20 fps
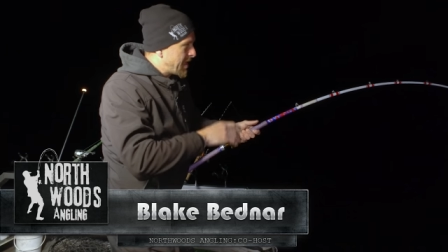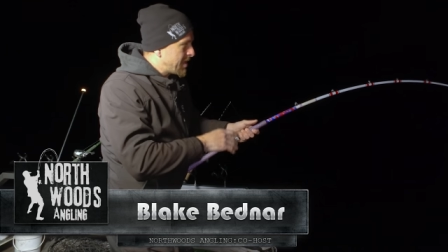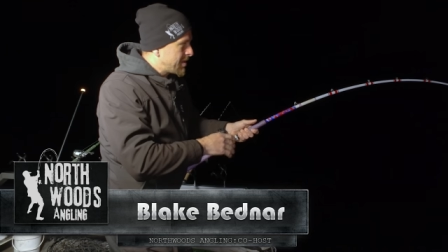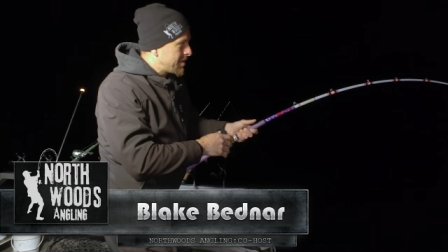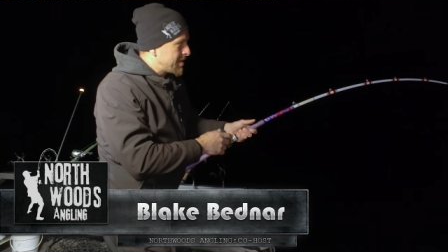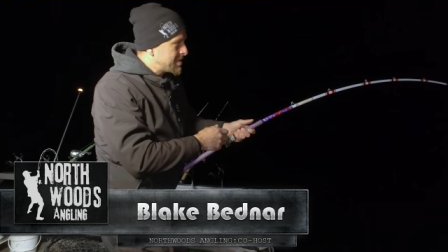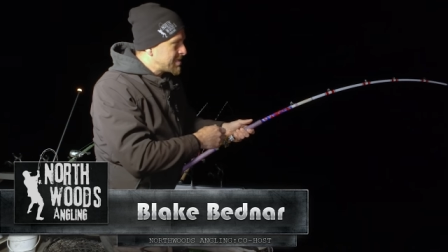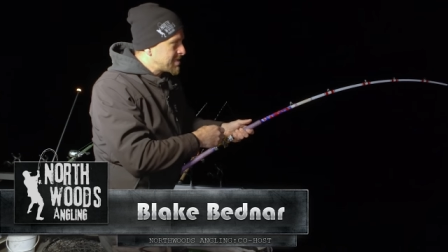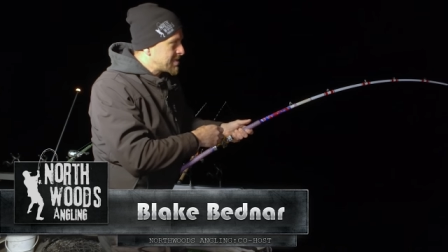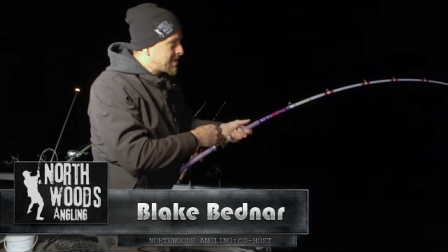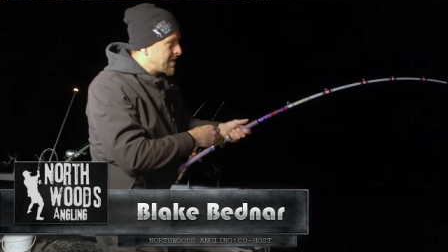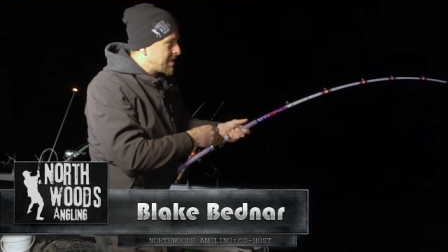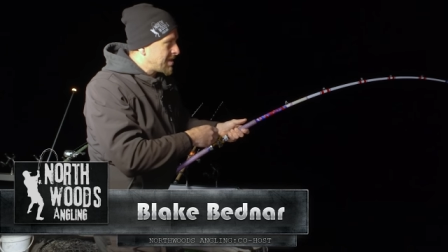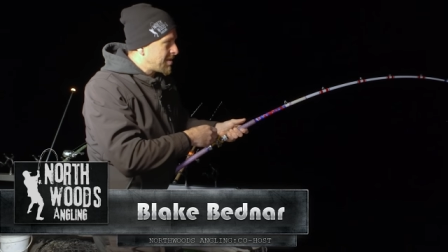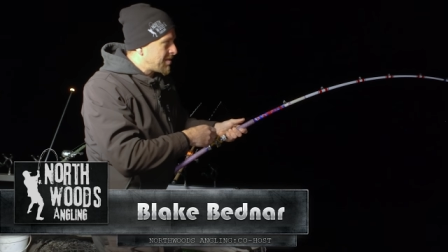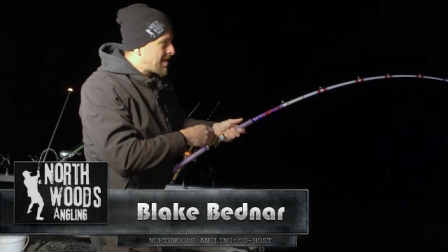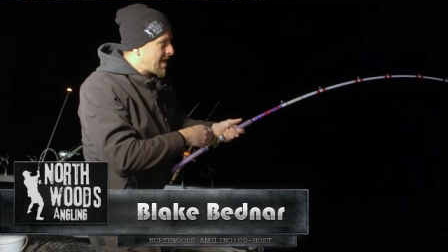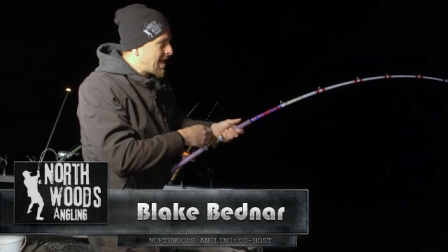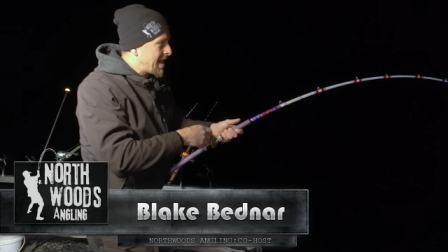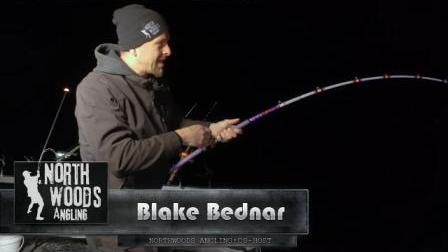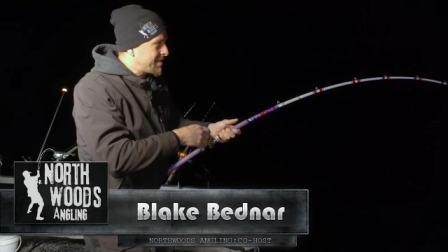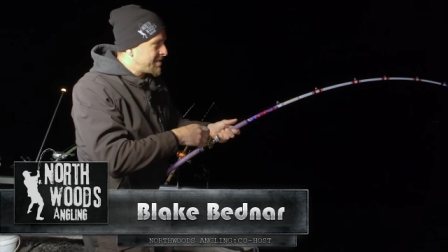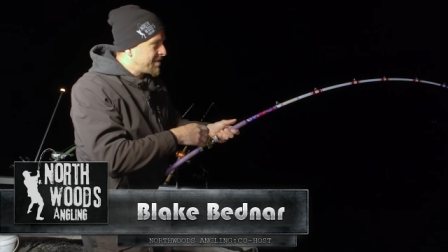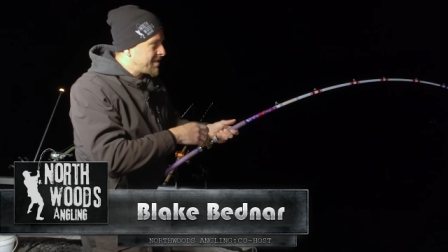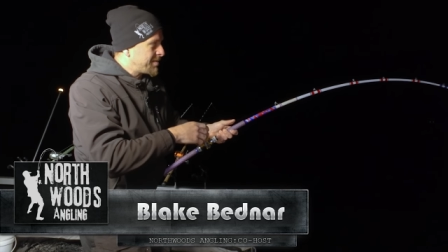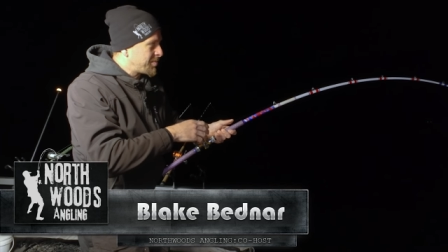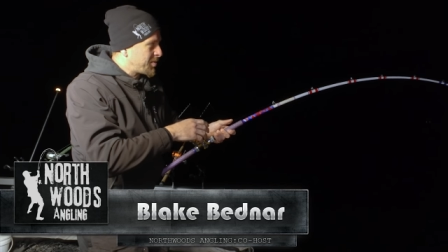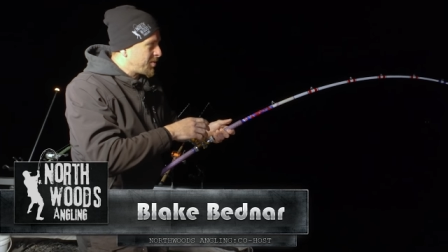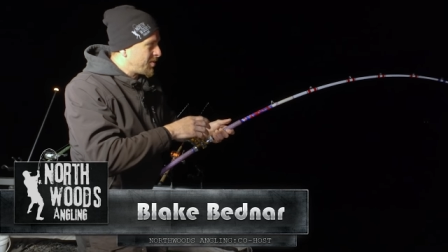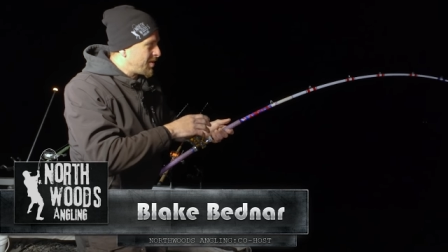barely seen the rod
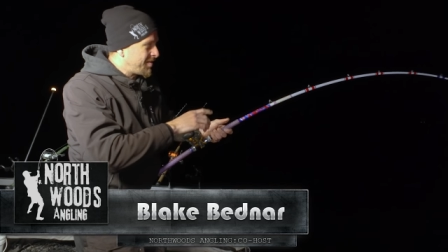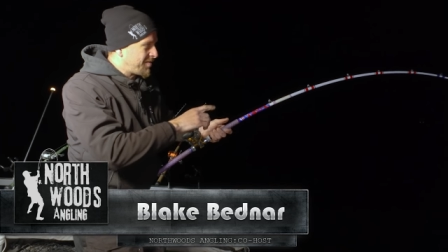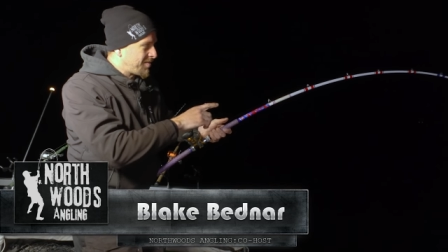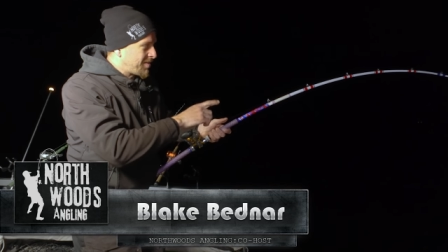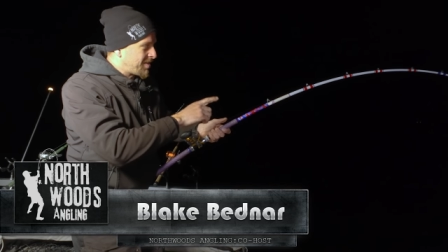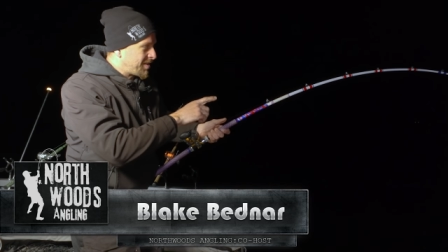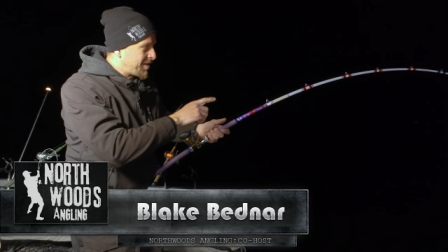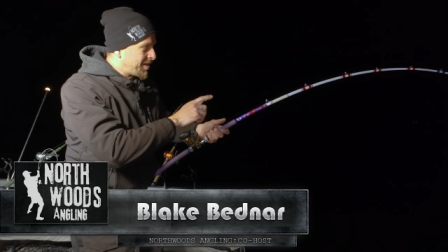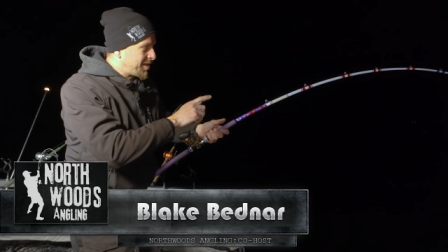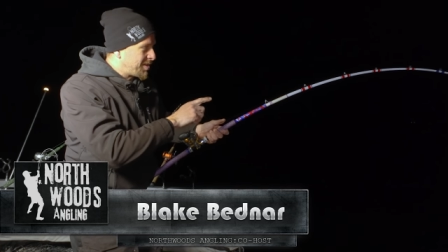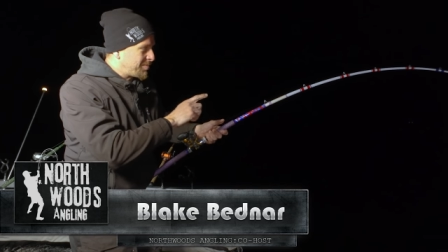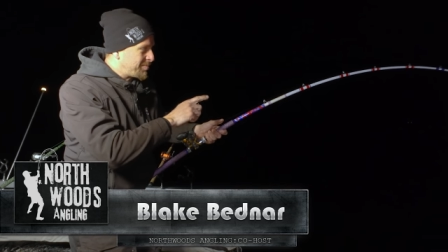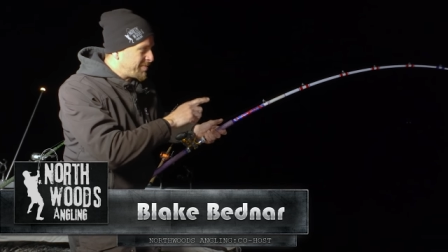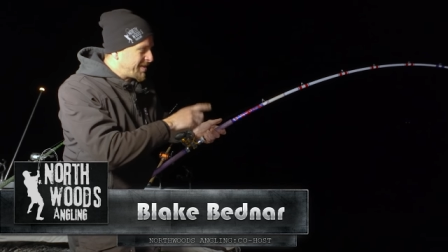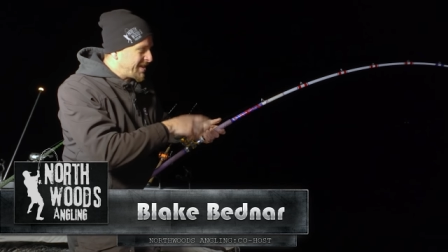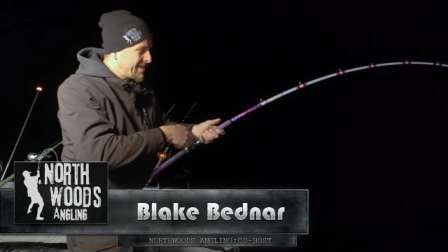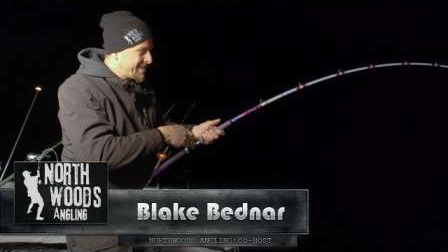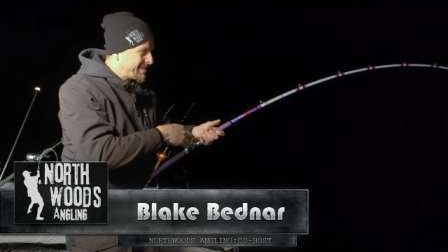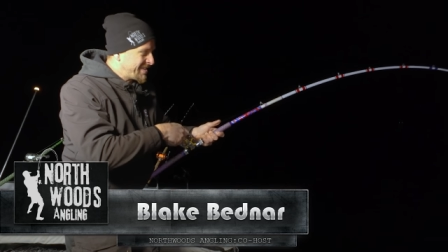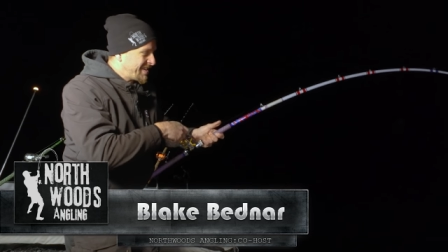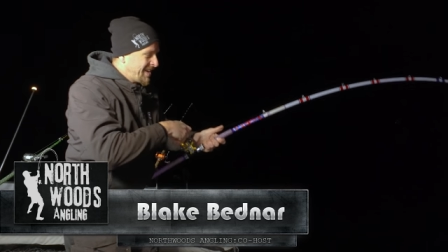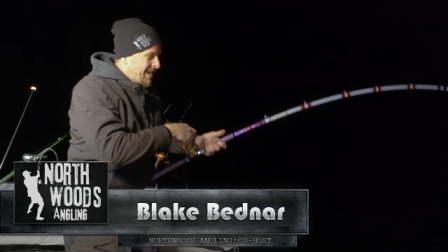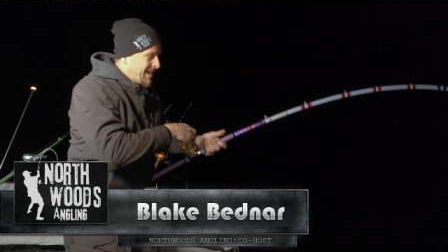tip quiver a little bit.